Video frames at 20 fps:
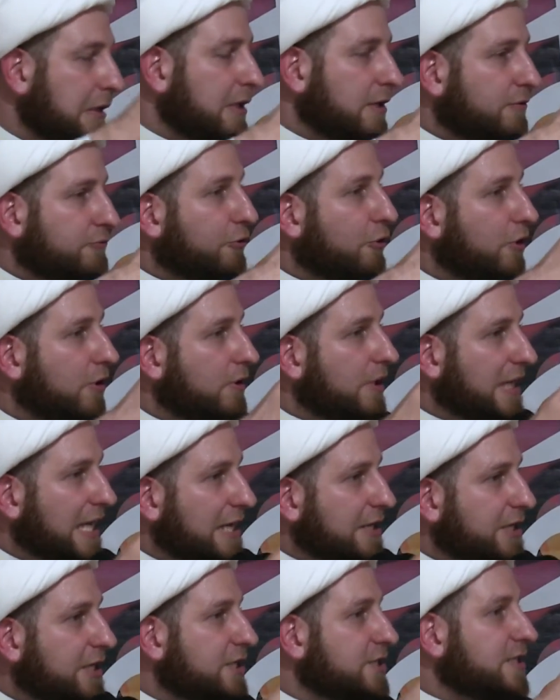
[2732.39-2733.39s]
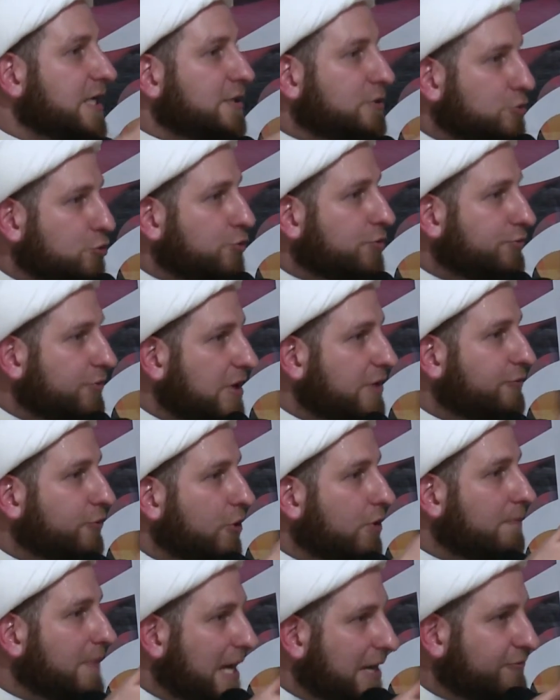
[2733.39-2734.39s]
four ladies and two, three, four
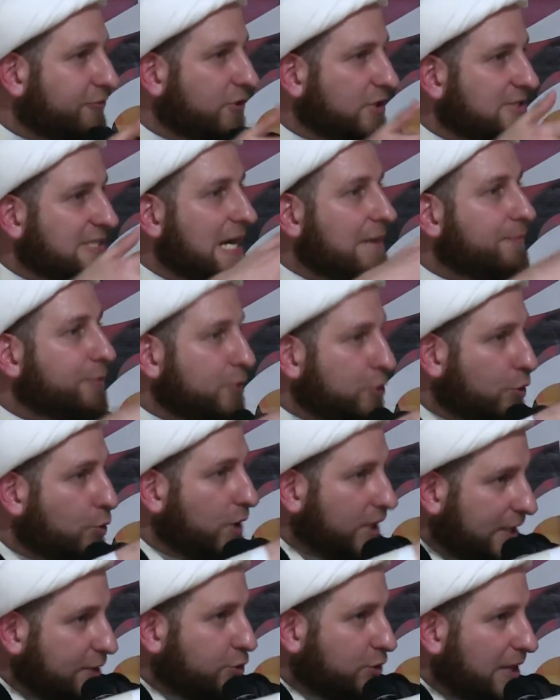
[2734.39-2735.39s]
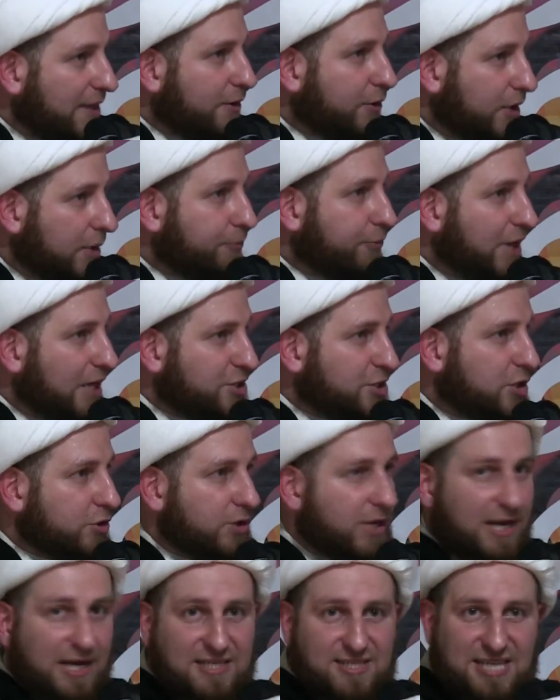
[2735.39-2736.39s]
men, for example, you're working together on a project, on
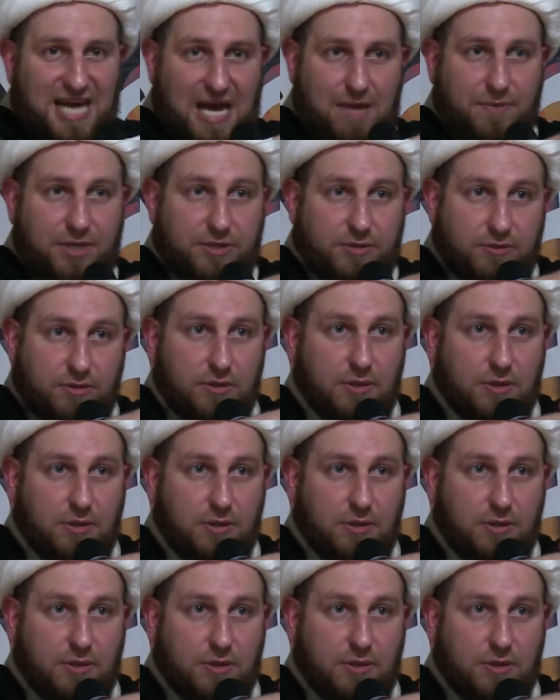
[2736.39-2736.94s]
an assignment.